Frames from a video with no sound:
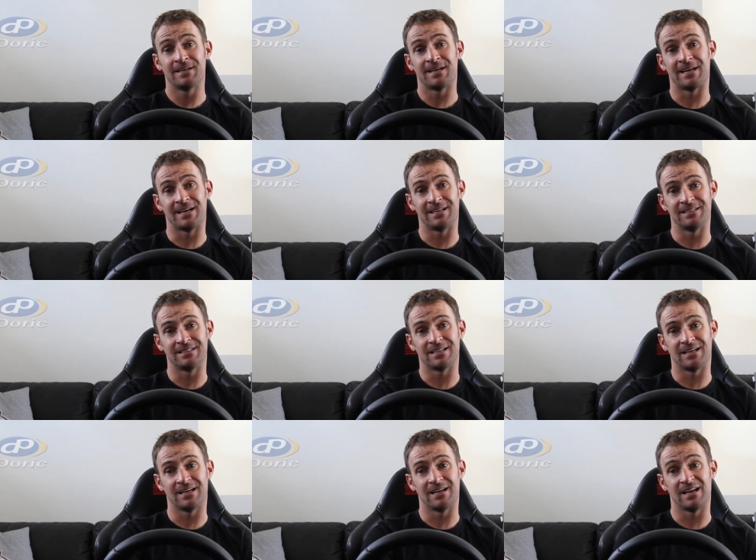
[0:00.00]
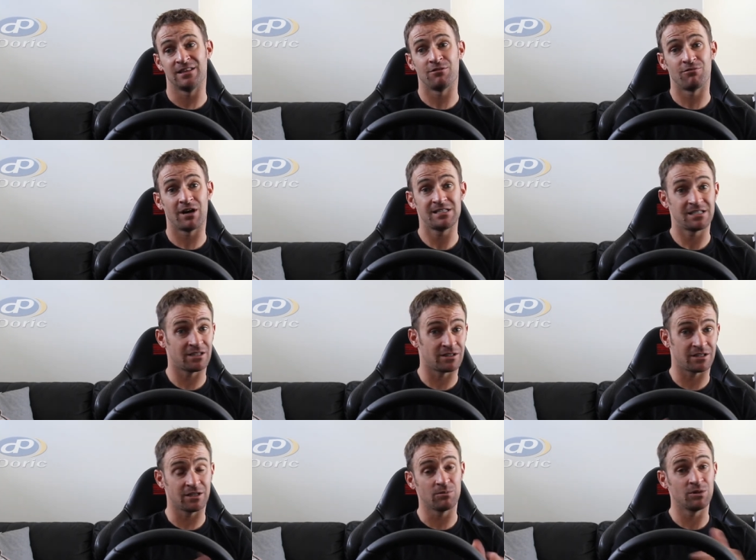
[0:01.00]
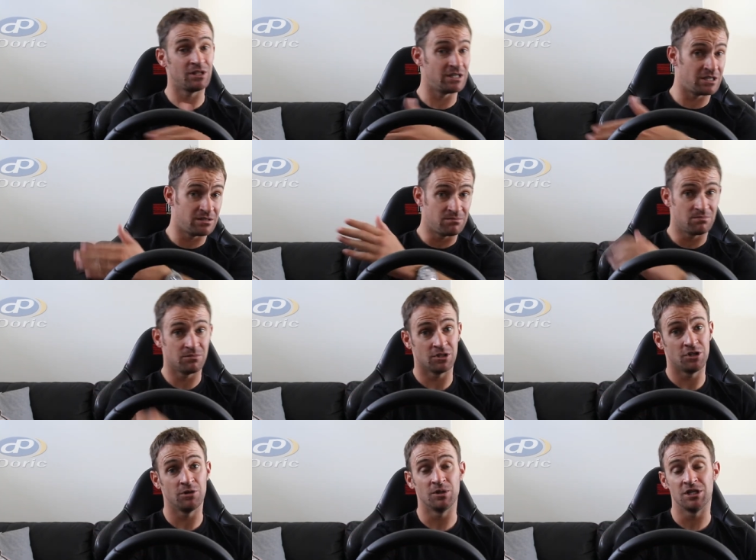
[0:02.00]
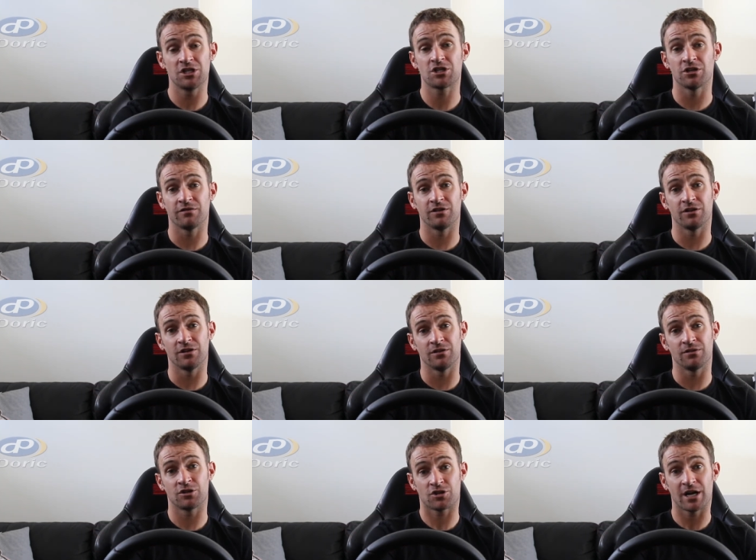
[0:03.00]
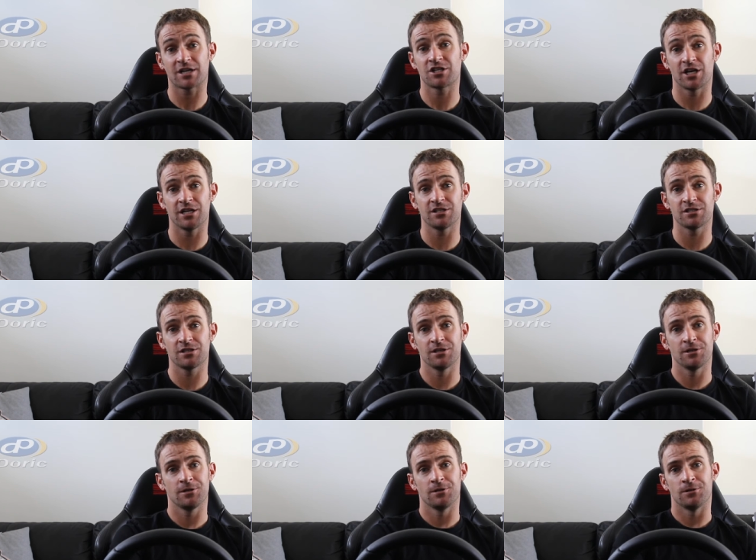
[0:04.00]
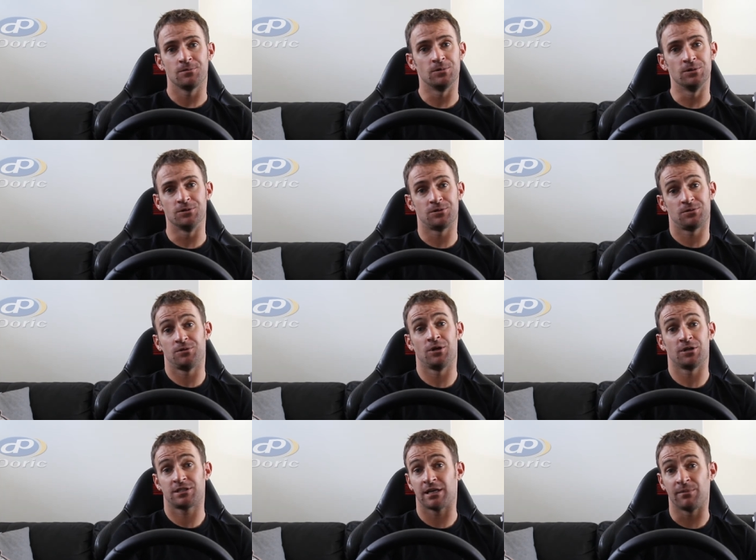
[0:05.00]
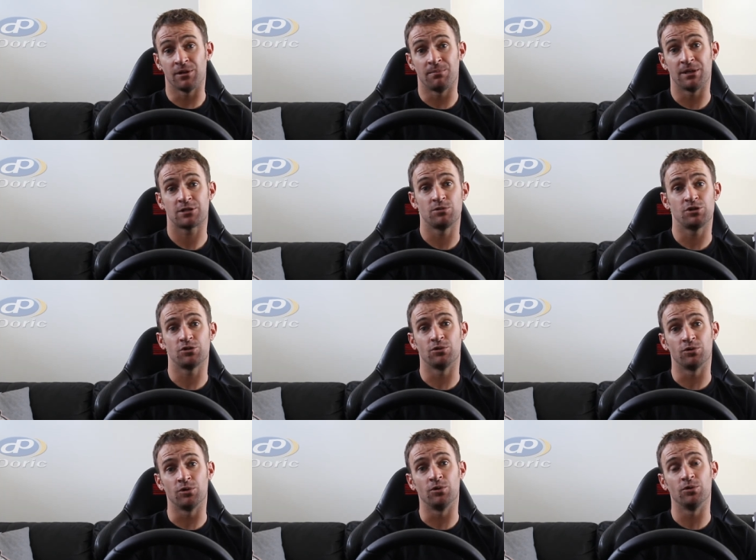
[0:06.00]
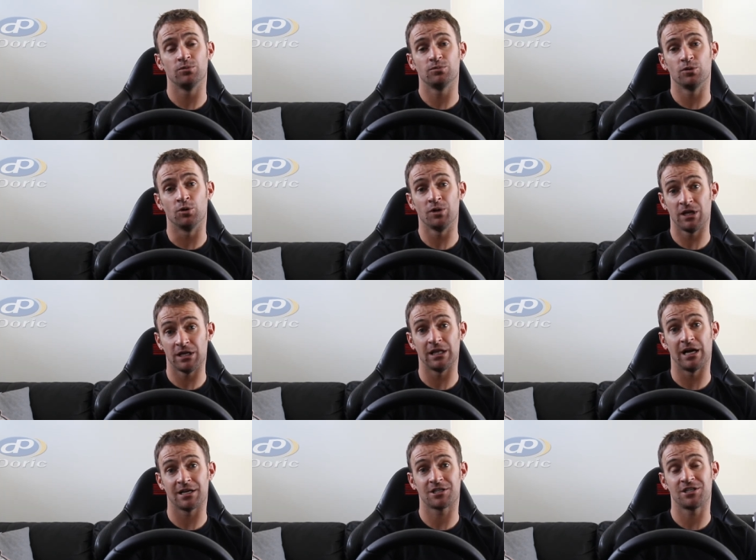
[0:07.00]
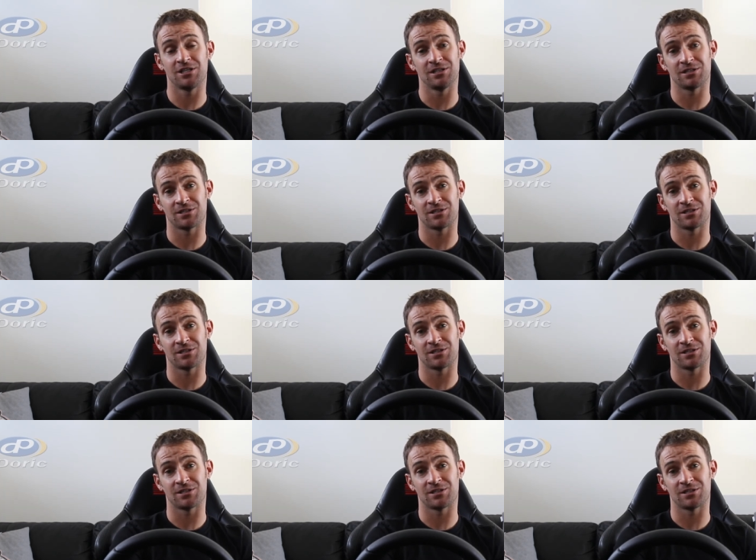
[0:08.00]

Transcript: And the racing, I think, with the new addition of the track changes, was, you know, some of the best we saw all year last year.